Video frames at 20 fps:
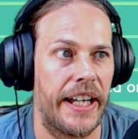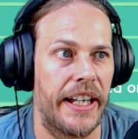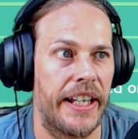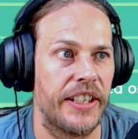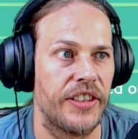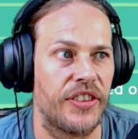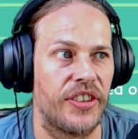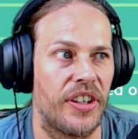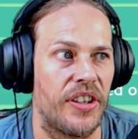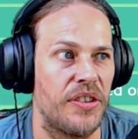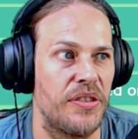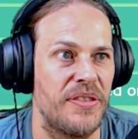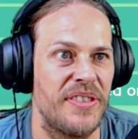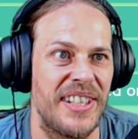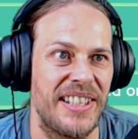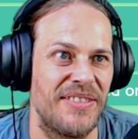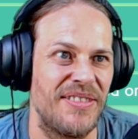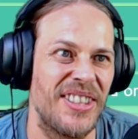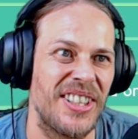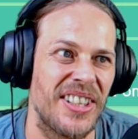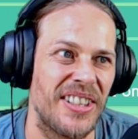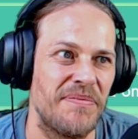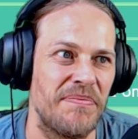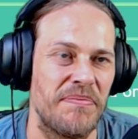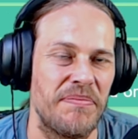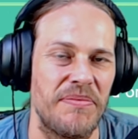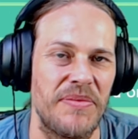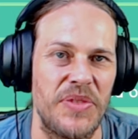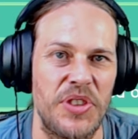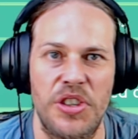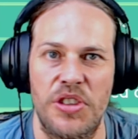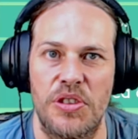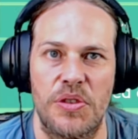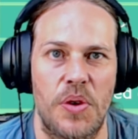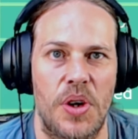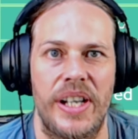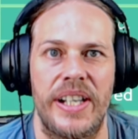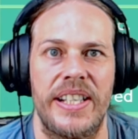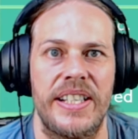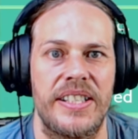So, you know, you can
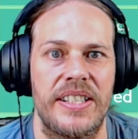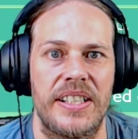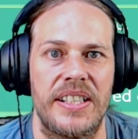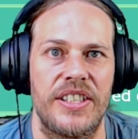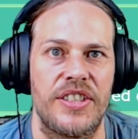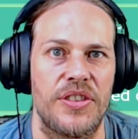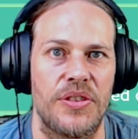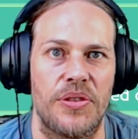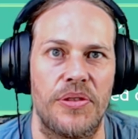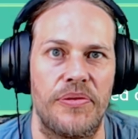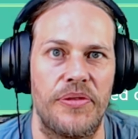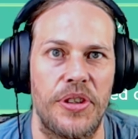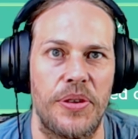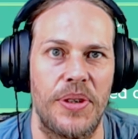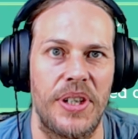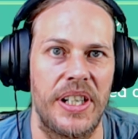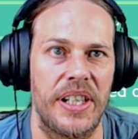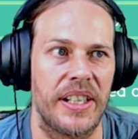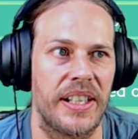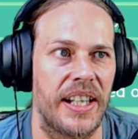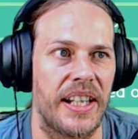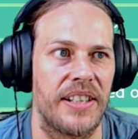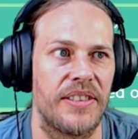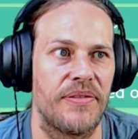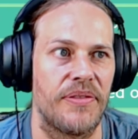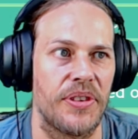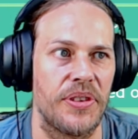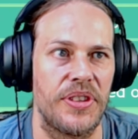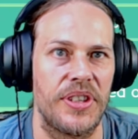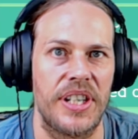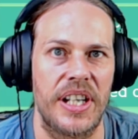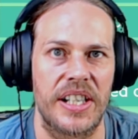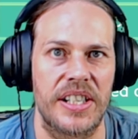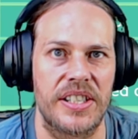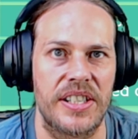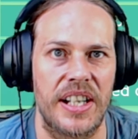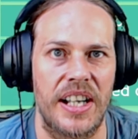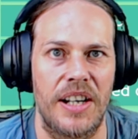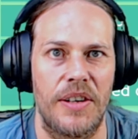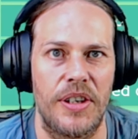quite easily sort of do it, get through the next
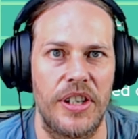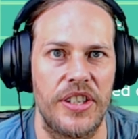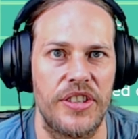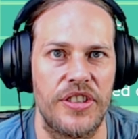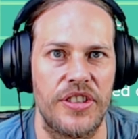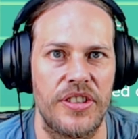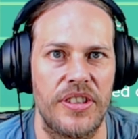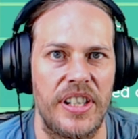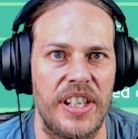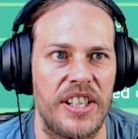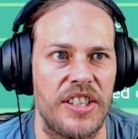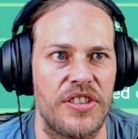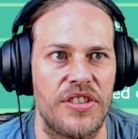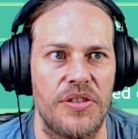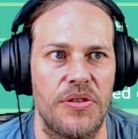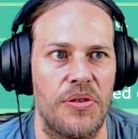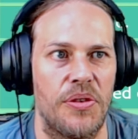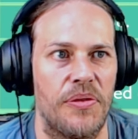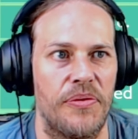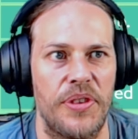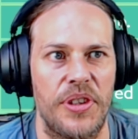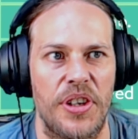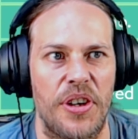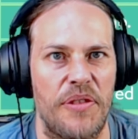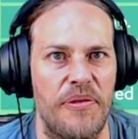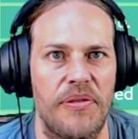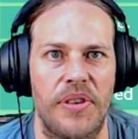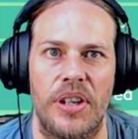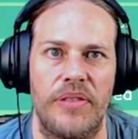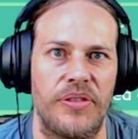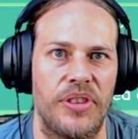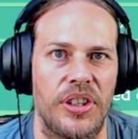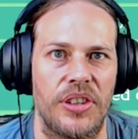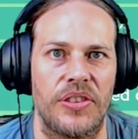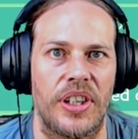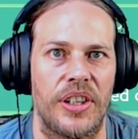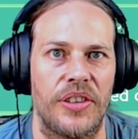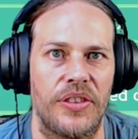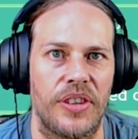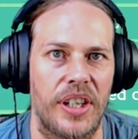tower in sort of, 5-6
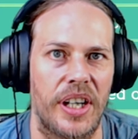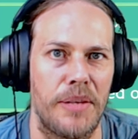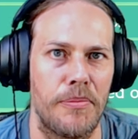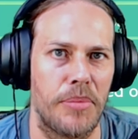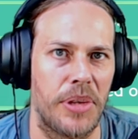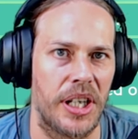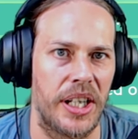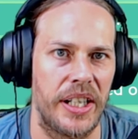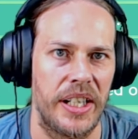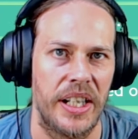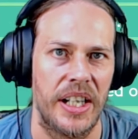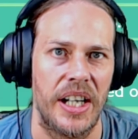hours of gameplay.